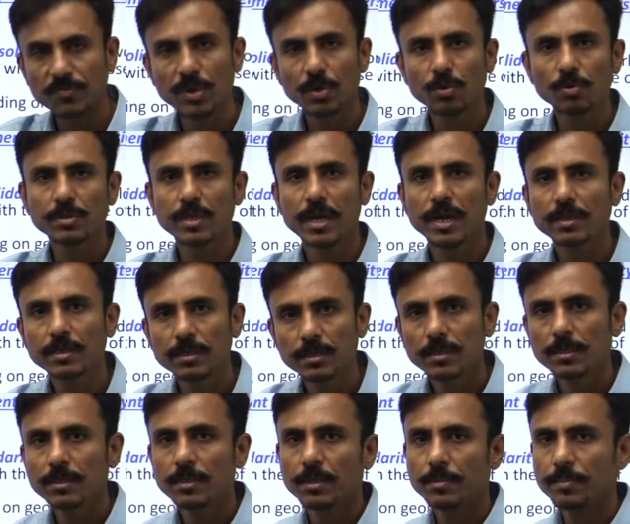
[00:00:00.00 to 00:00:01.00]
We know that
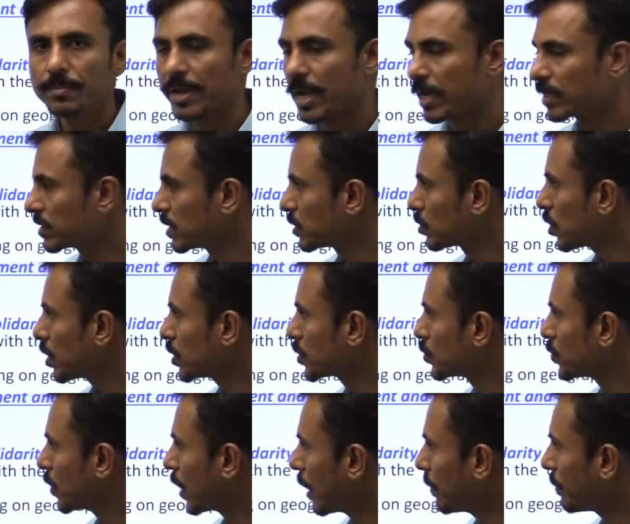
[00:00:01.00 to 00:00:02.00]
Brexit
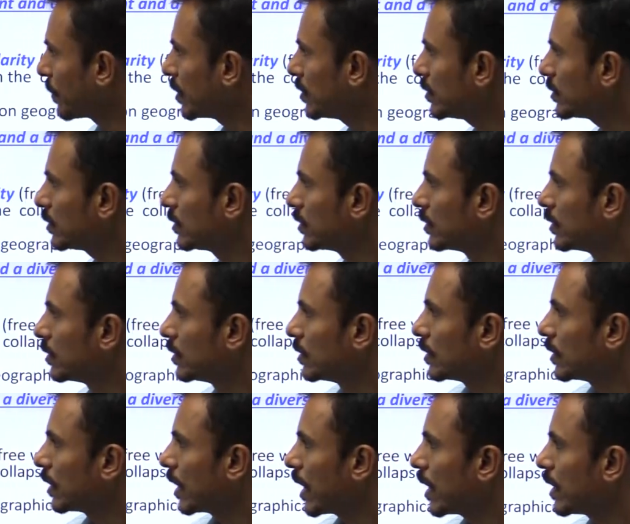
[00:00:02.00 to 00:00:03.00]
also happened,
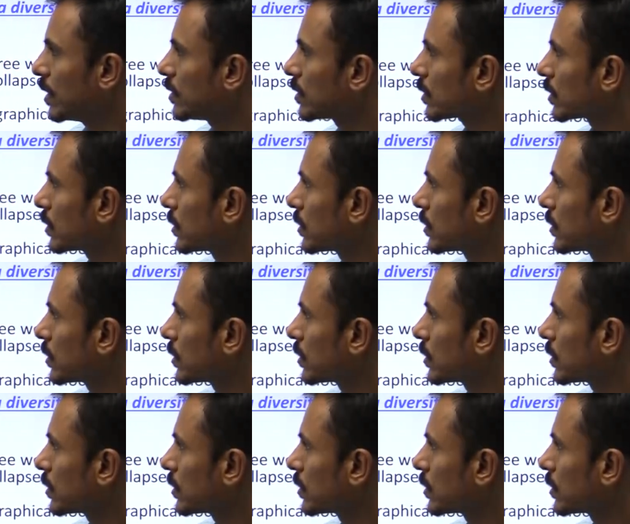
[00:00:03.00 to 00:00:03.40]
and